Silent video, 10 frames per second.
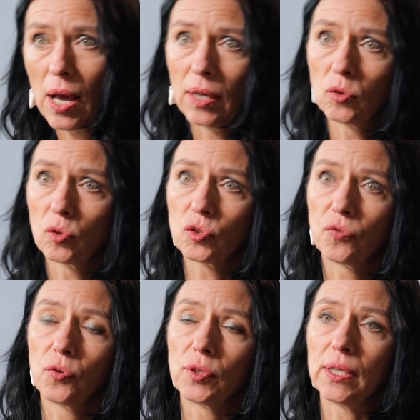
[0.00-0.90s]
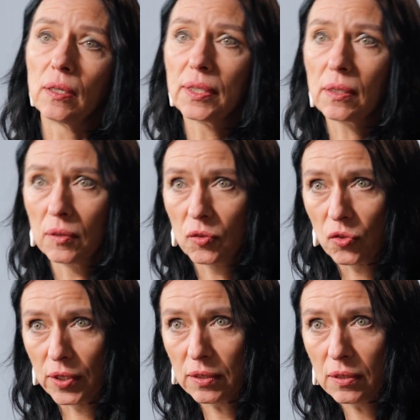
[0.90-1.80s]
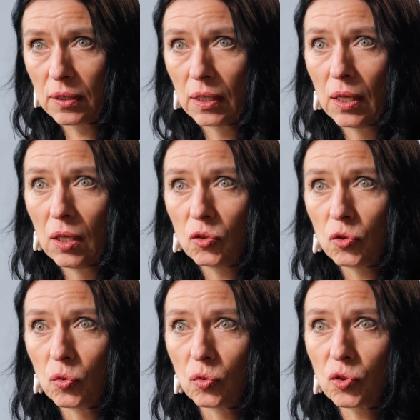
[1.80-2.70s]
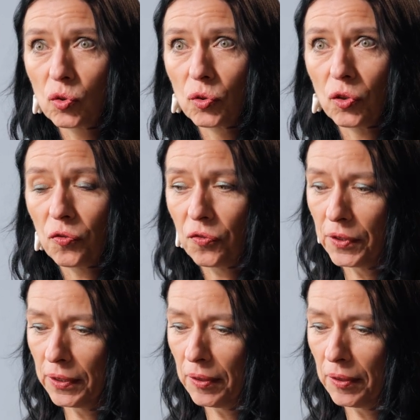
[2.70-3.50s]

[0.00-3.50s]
and also for the other countries to sort of